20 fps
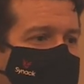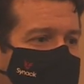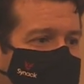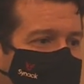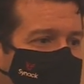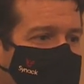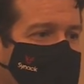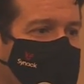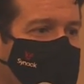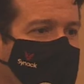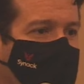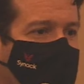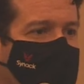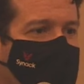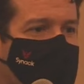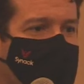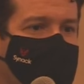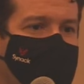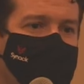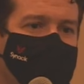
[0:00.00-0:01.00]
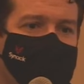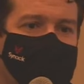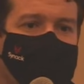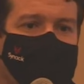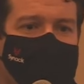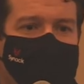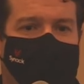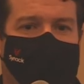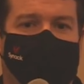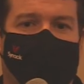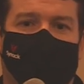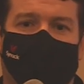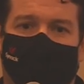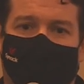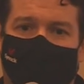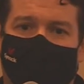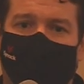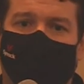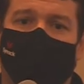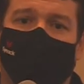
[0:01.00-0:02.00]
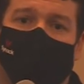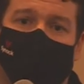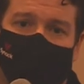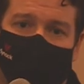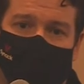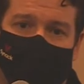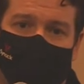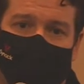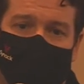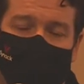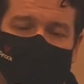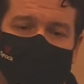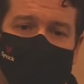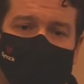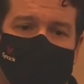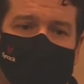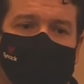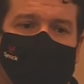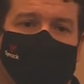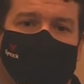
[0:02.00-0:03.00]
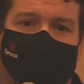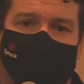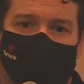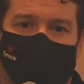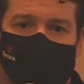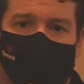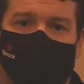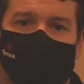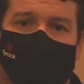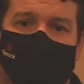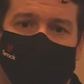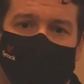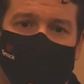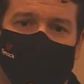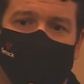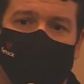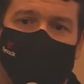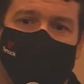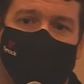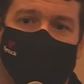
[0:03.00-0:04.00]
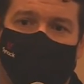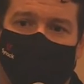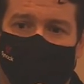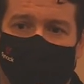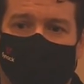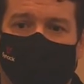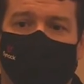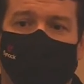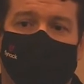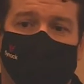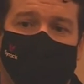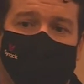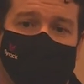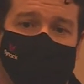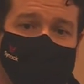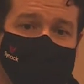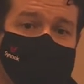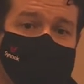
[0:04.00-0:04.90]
more opportunities for people to connect in different ways, and it grows those synapses that connect people in the